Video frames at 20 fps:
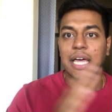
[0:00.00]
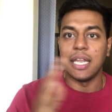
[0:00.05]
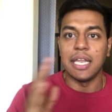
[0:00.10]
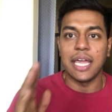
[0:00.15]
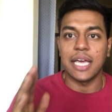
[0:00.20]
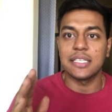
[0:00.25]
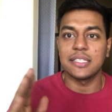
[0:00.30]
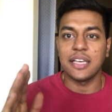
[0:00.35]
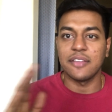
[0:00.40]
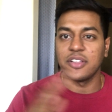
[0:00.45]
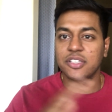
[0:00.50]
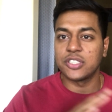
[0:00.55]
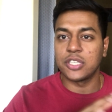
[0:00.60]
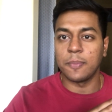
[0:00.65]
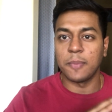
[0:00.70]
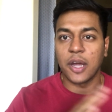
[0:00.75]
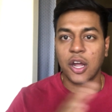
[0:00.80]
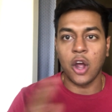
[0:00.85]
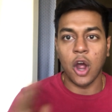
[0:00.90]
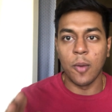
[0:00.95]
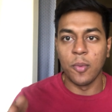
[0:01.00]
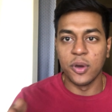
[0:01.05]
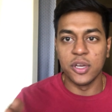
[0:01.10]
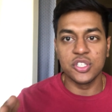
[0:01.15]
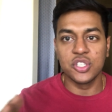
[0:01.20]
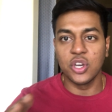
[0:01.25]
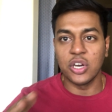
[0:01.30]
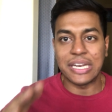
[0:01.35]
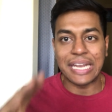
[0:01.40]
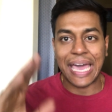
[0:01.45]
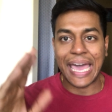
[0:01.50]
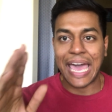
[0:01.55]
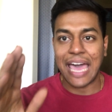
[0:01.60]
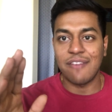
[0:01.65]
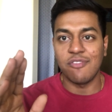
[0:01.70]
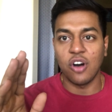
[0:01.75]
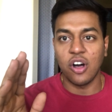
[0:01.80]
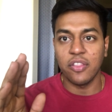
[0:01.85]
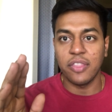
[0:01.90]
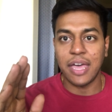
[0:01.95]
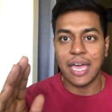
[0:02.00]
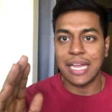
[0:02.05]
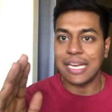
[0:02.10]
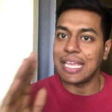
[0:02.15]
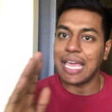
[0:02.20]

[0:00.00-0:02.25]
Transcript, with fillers: Next slide. let's say my karma is good and I have all that.